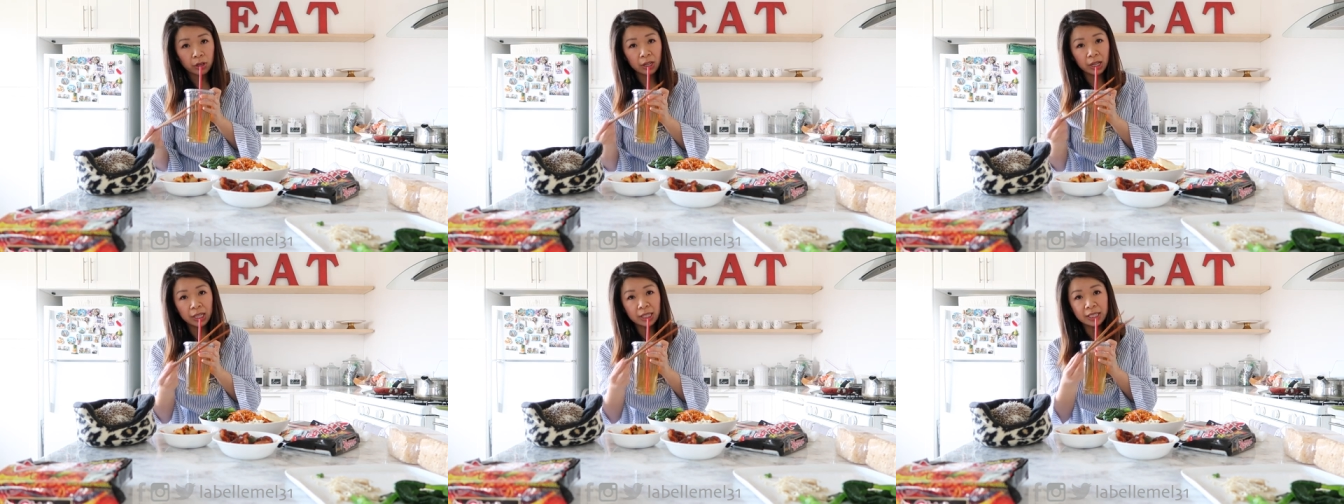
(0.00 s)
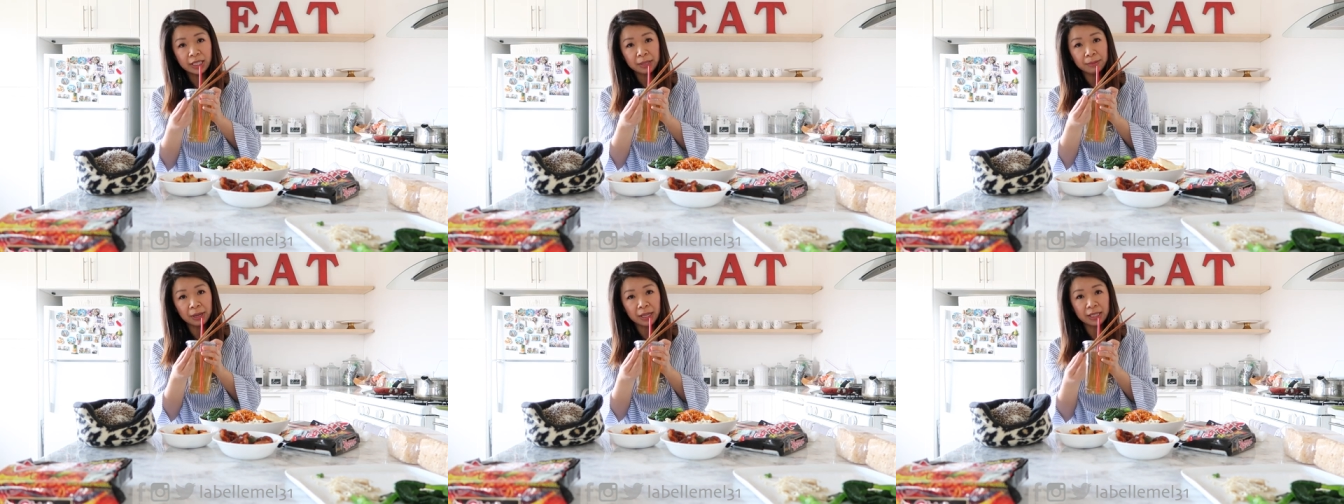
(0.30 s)
You can
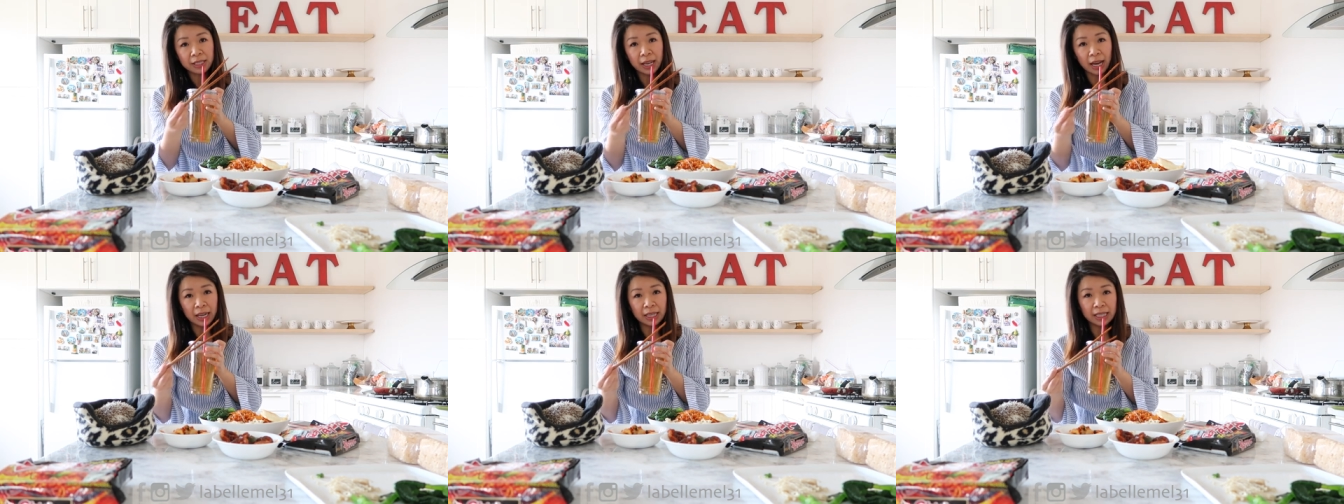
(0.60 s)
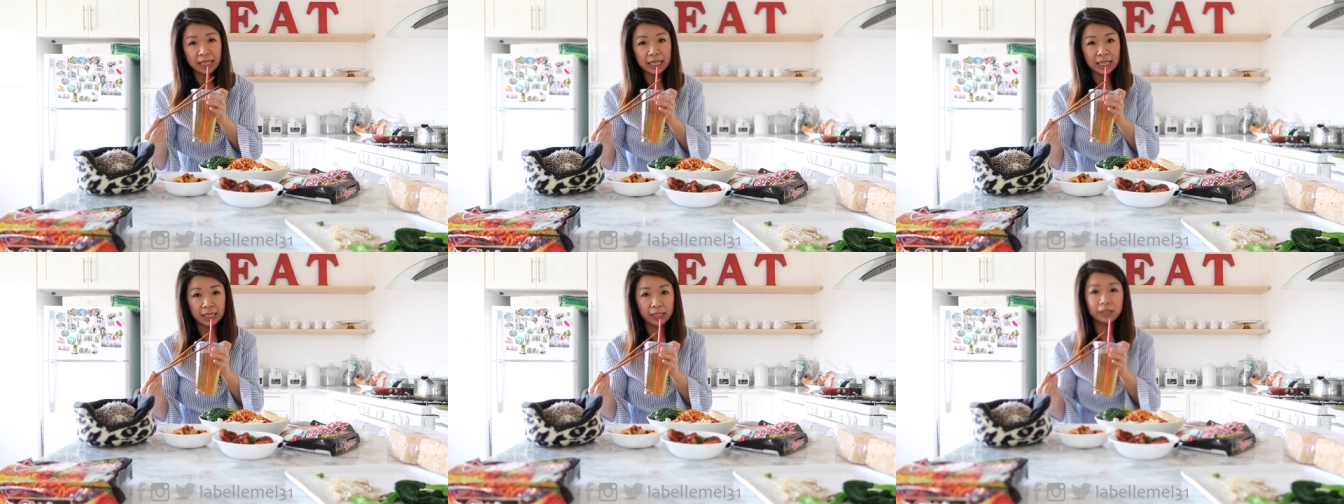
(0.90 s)
see my
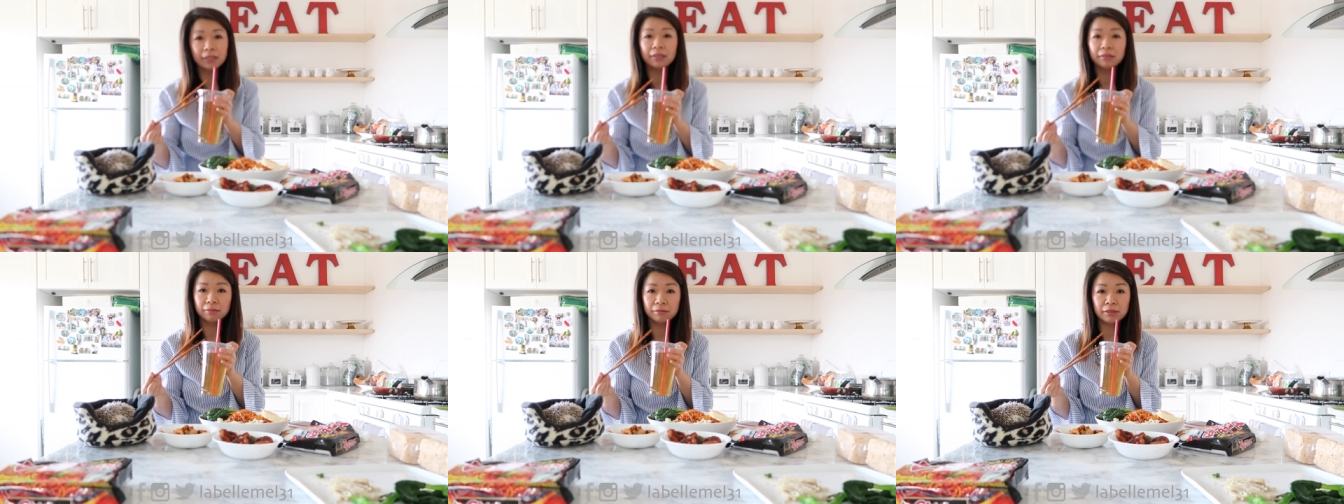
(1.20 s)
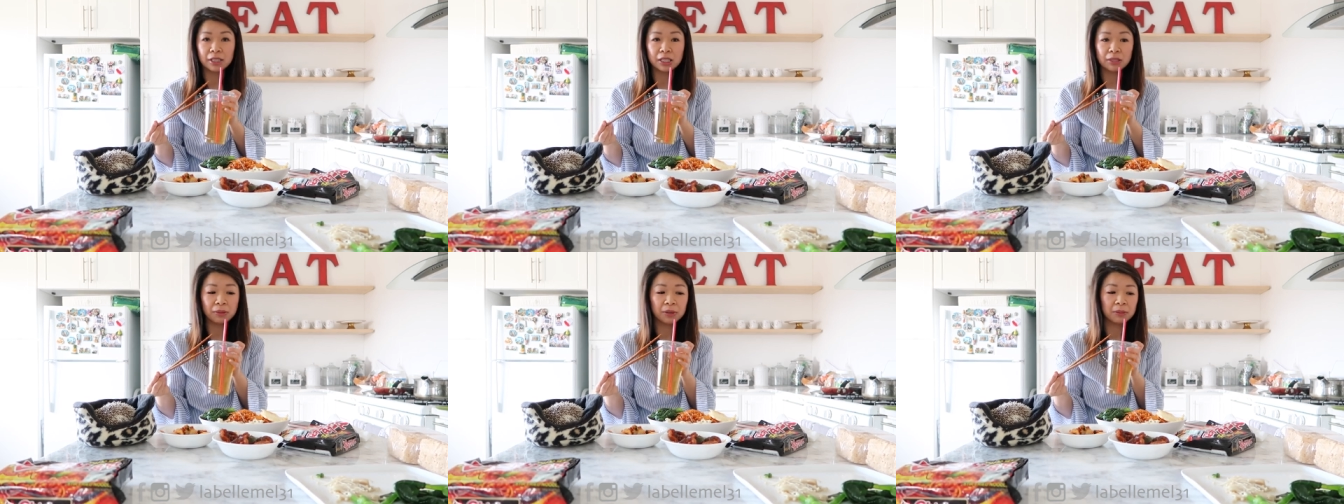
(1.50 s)
son eat.
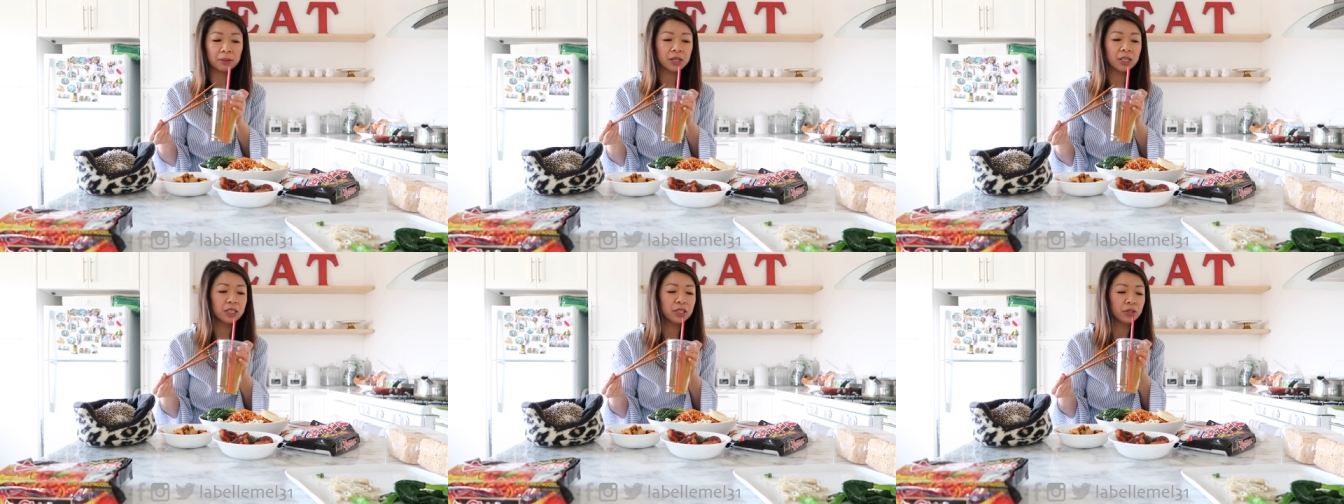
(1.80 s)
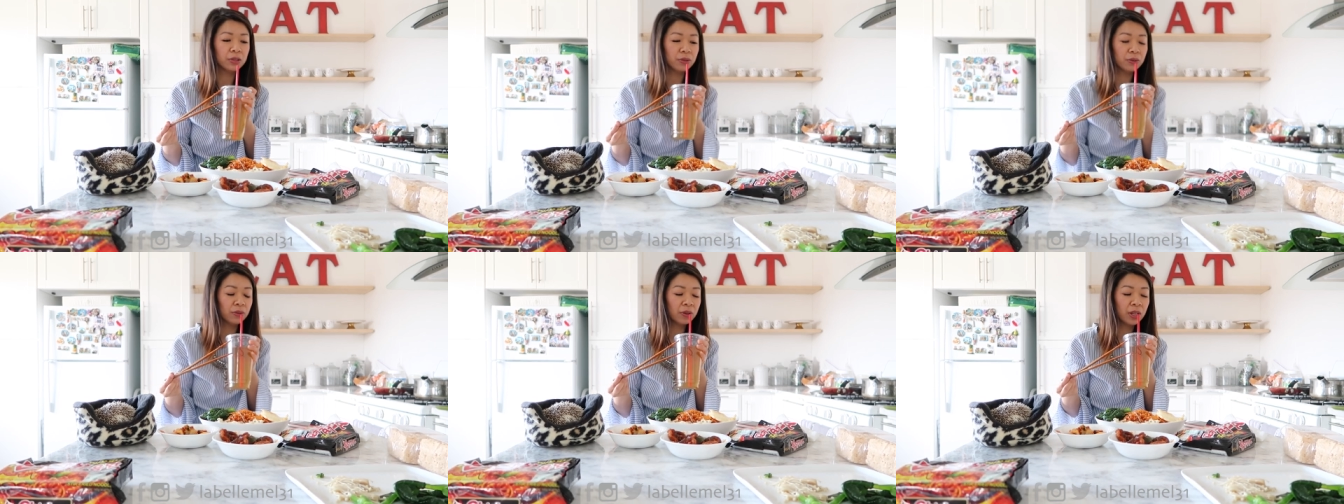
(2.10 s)
That's what I'm gonna
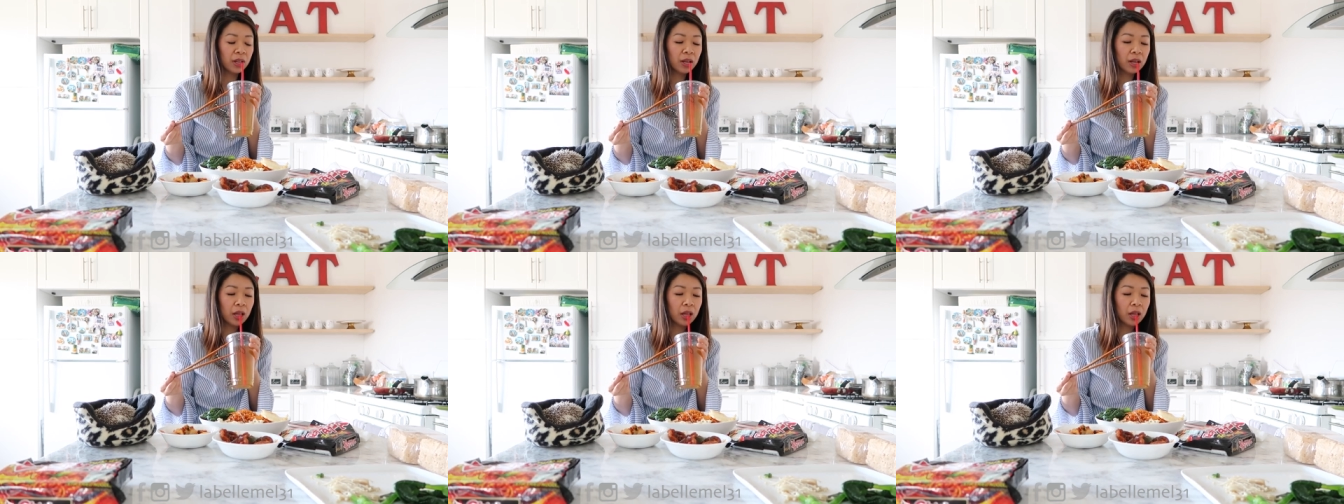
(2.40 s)
do.